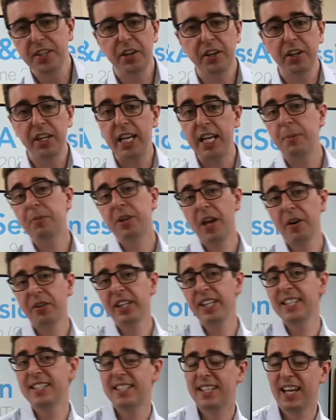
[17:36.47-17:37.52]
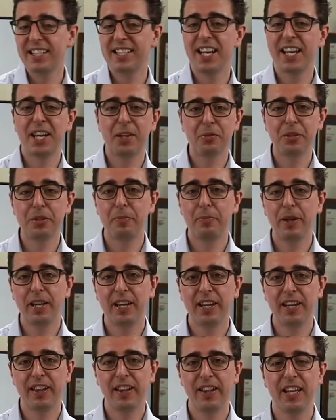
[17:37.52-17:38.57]
I'm going to keep going. This, I said it was a
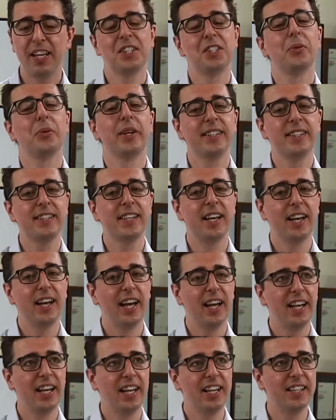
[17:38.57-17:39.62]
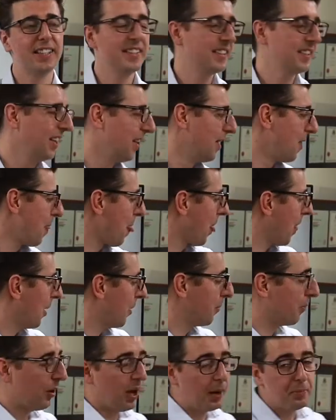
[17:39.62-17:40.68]
big thing to answer, and it is,
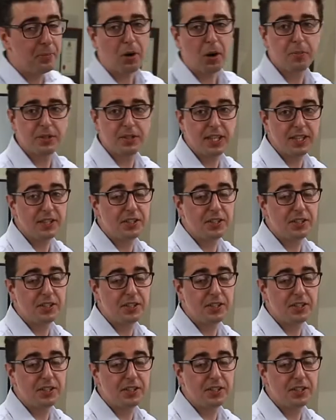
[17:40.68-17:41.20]
but I promise this